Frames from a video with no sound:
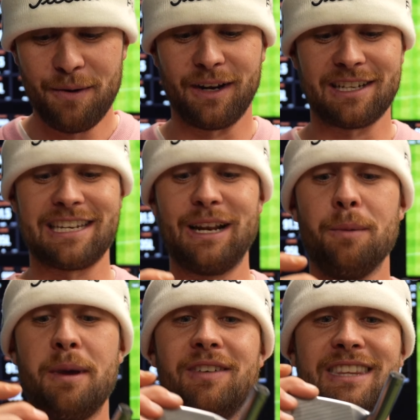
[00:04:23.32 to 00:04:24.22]
We're gonna see a little
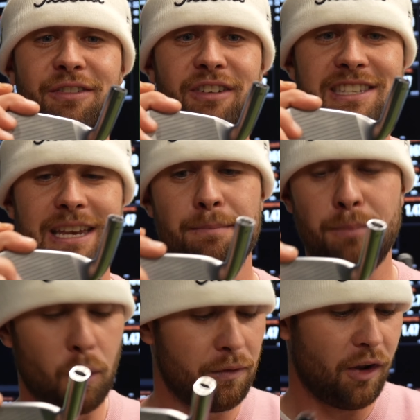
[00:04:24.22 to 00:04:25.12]
bit of a difference in
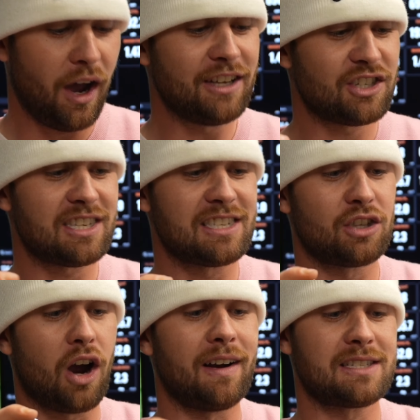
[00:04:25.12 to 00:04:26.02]
ball flight, just as a
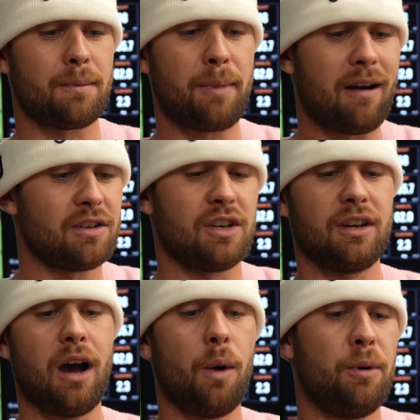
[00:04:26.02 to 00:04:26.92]
direct
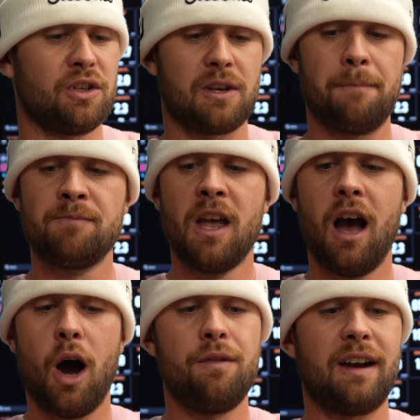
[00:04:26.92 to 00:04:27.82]
comparison. I'll put some
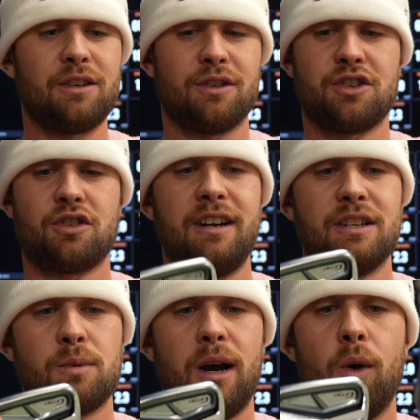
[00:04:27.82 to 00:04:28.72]
overlays on the screen
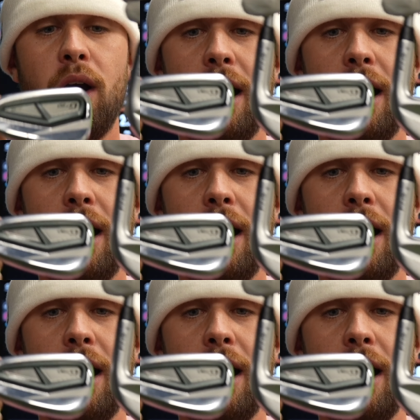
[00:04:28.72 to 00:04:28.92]
as well,